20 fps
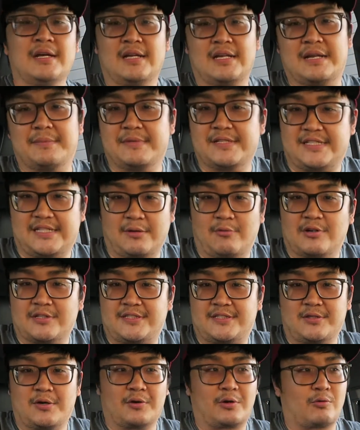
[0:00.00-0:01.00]
Let me see
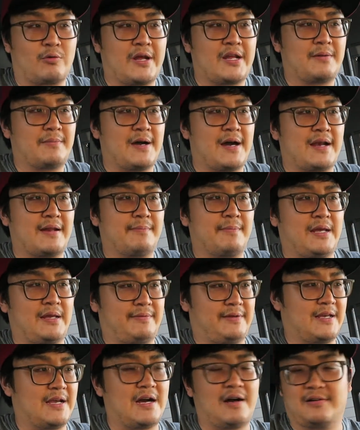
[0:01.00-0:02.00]
what's so great about it.
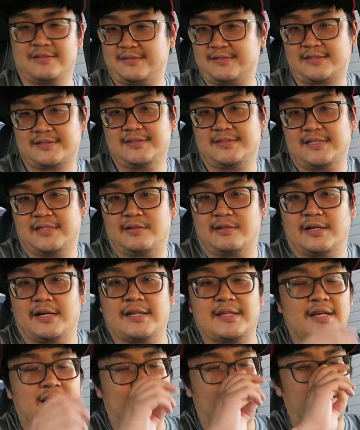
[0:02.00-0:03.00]
Maybe I'll consider it.